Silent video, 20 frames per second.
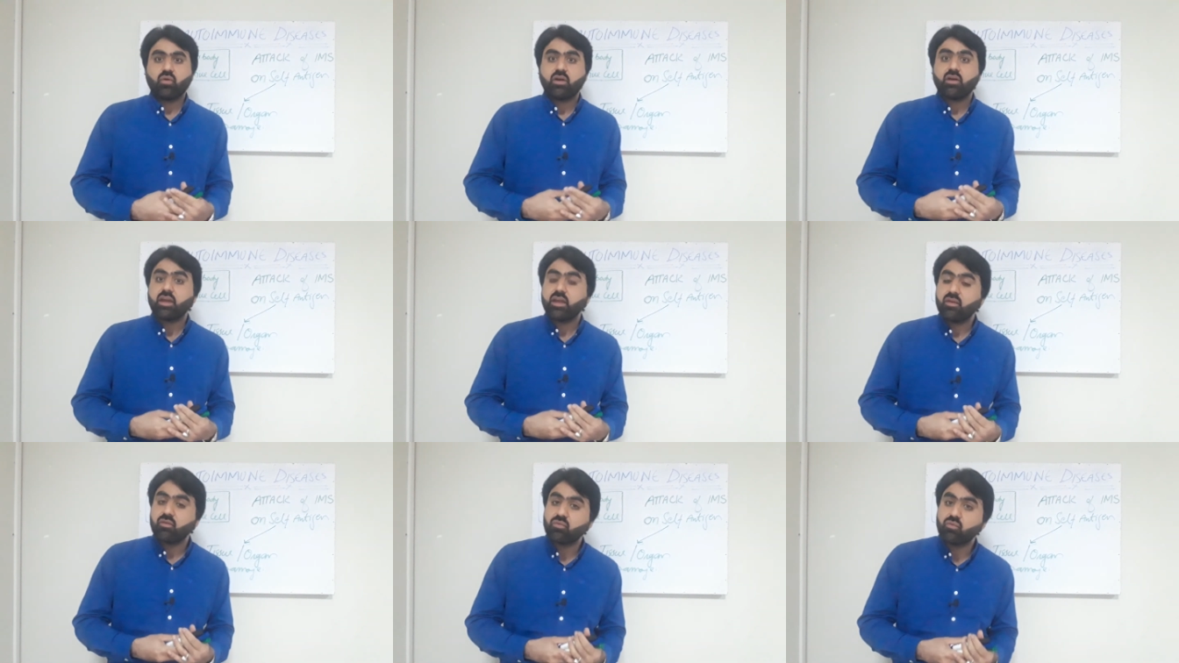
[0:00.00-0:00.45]

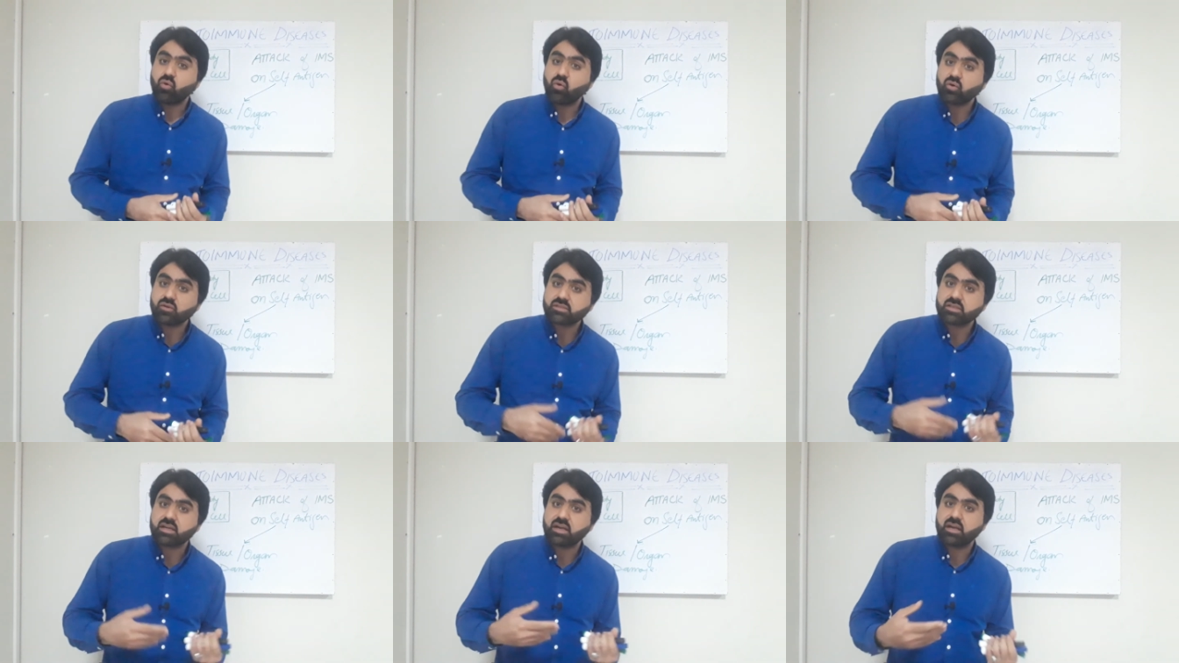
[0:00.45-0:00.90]
In
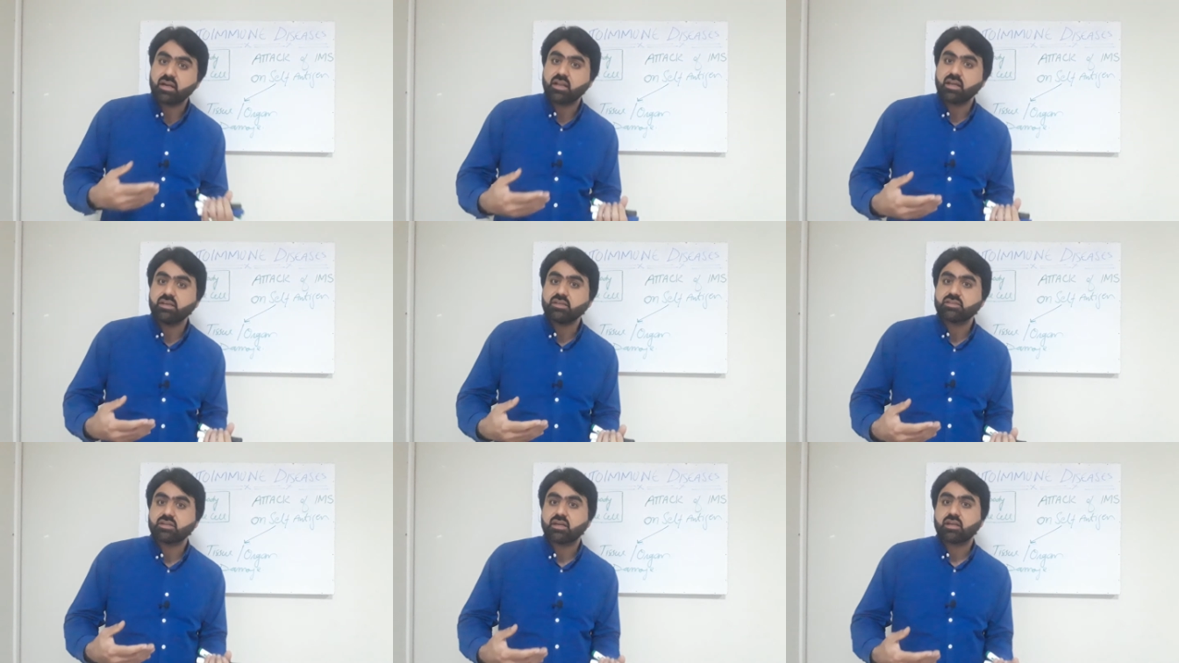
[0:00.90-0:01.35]
those
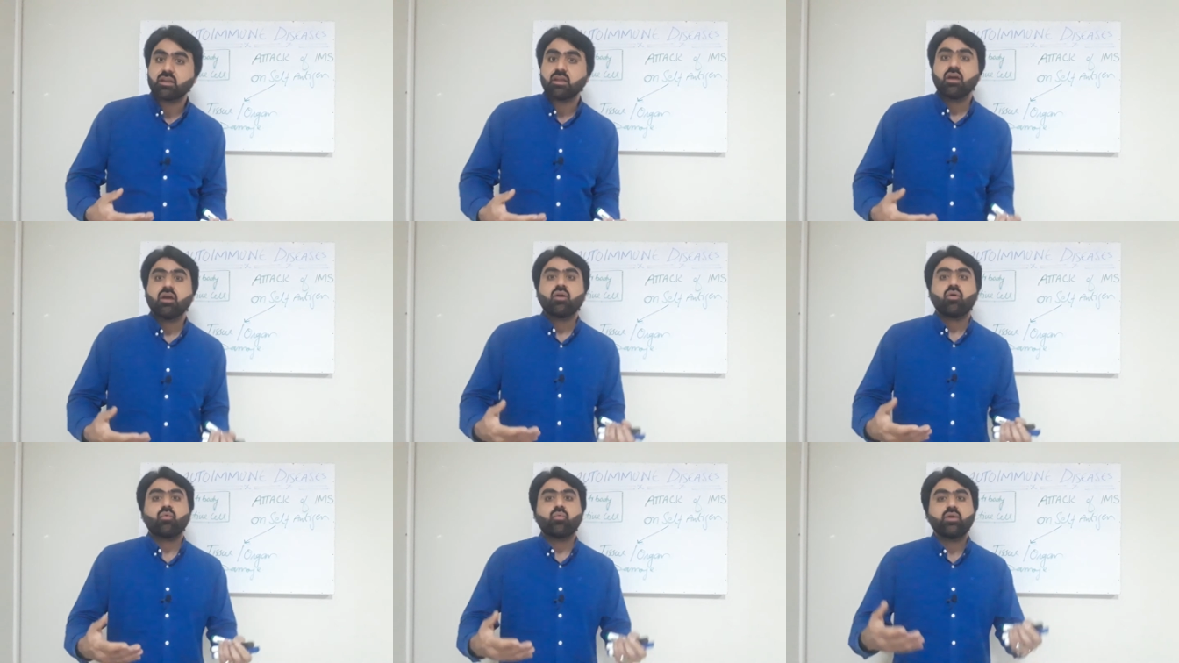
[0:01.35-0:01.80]
conditions
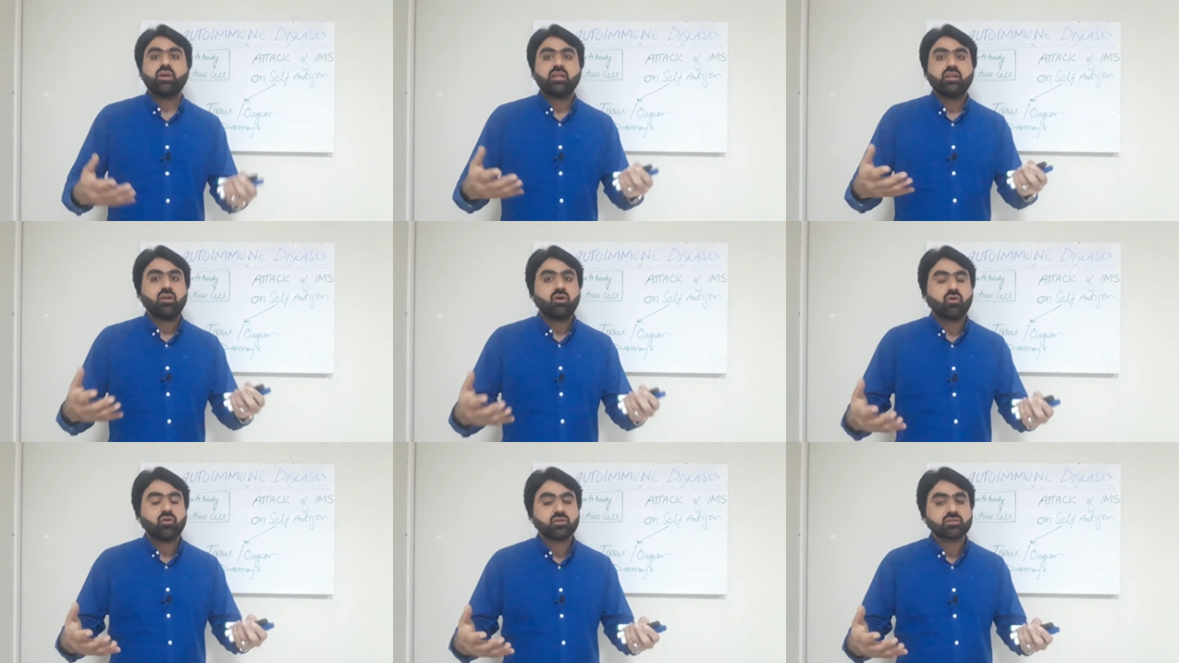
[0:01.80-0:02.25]
we
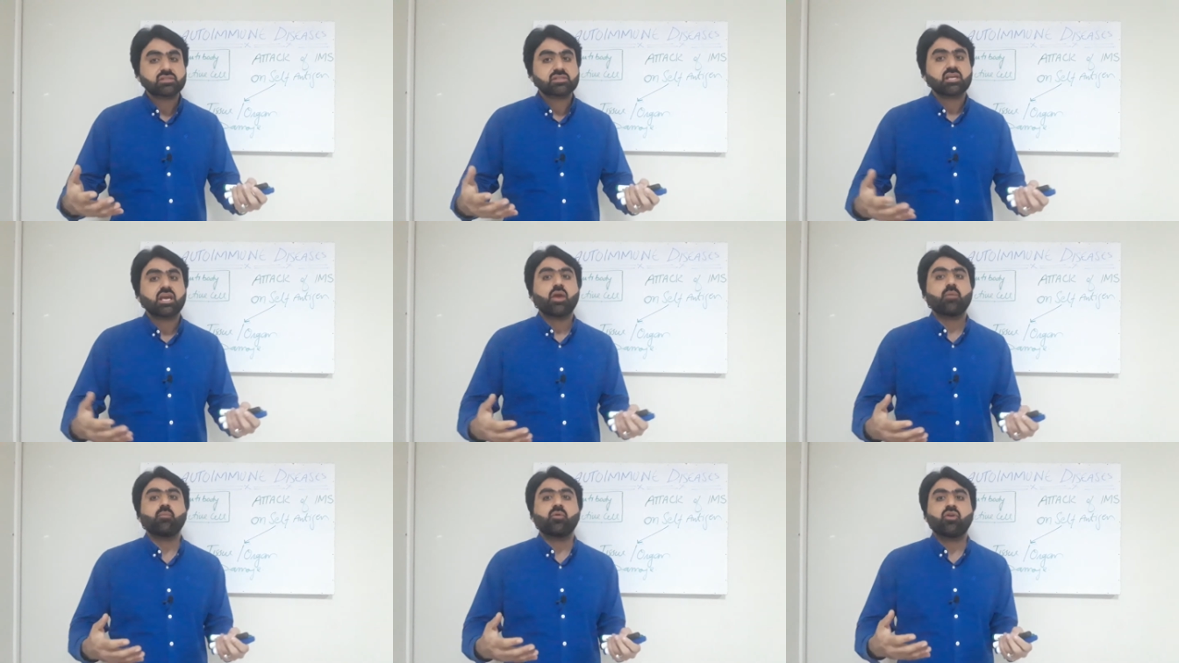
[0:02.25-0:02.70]
lost
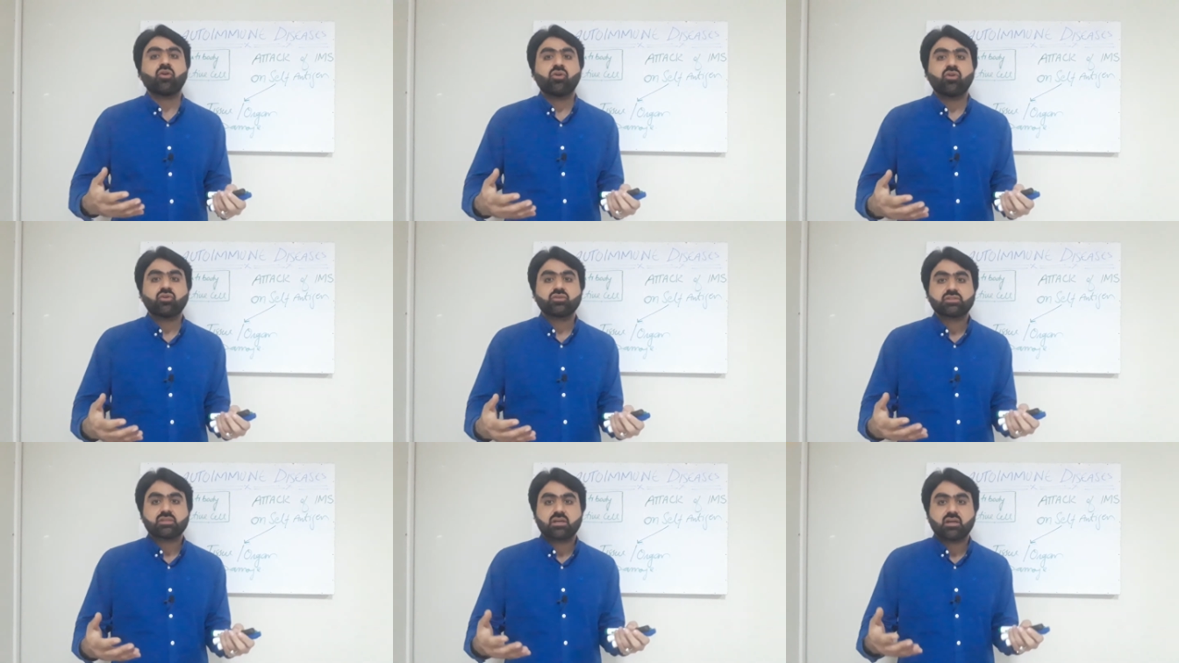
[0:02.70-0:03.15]

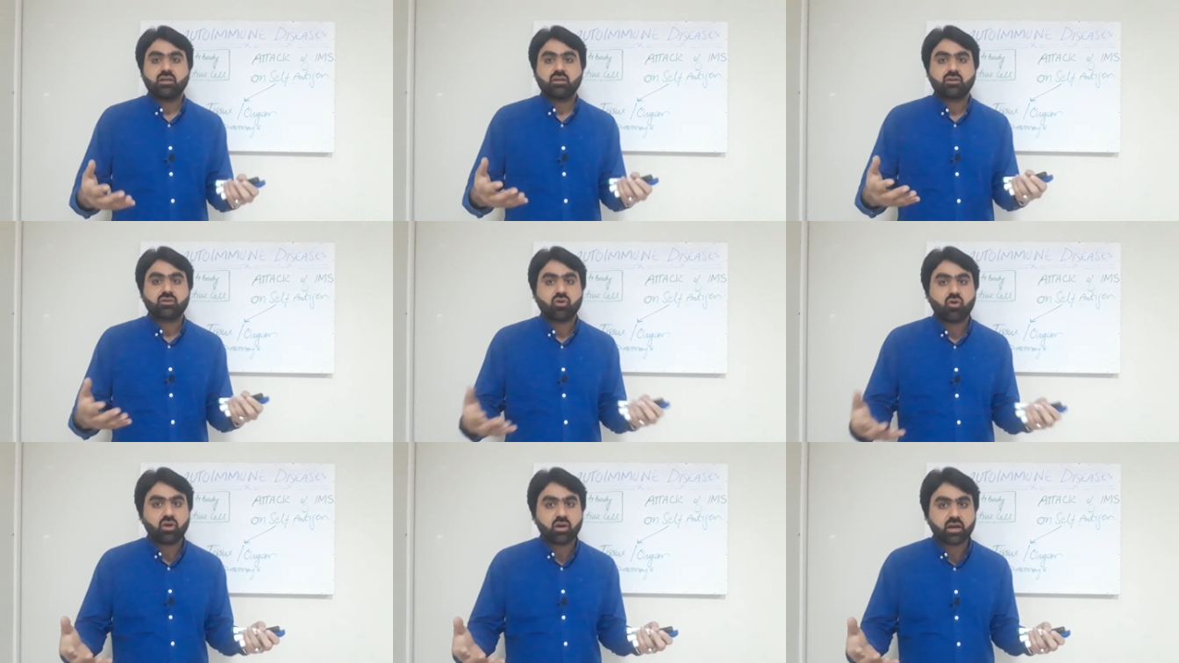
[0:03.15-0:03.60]
immunological
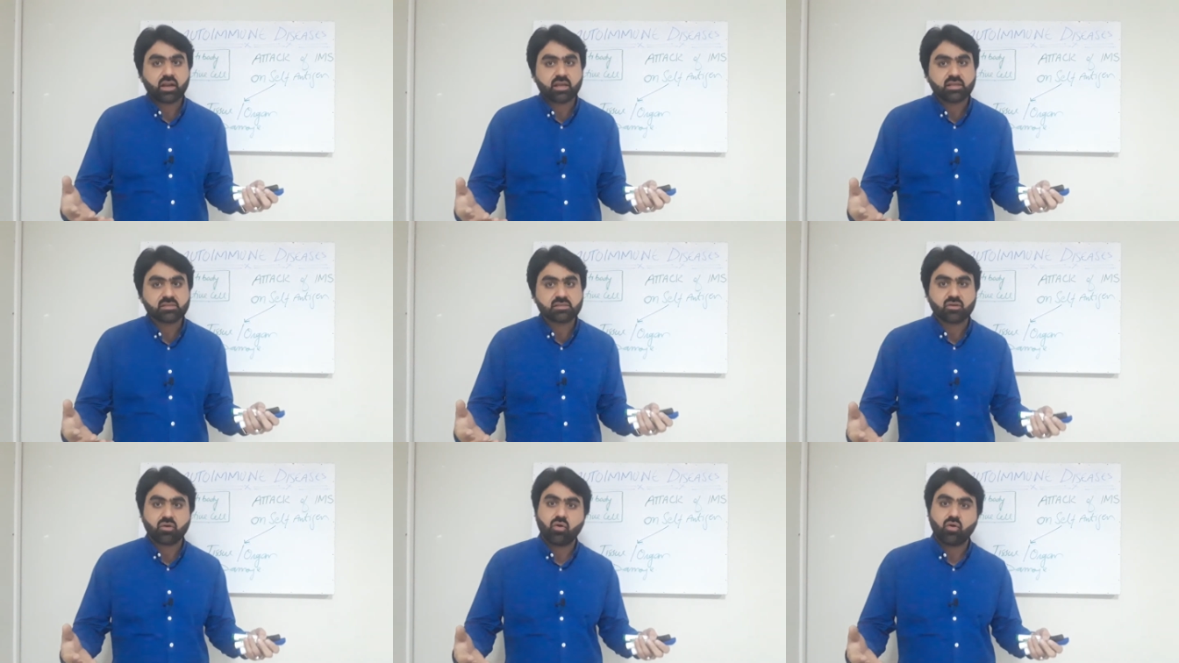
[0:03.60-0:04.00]
tolerance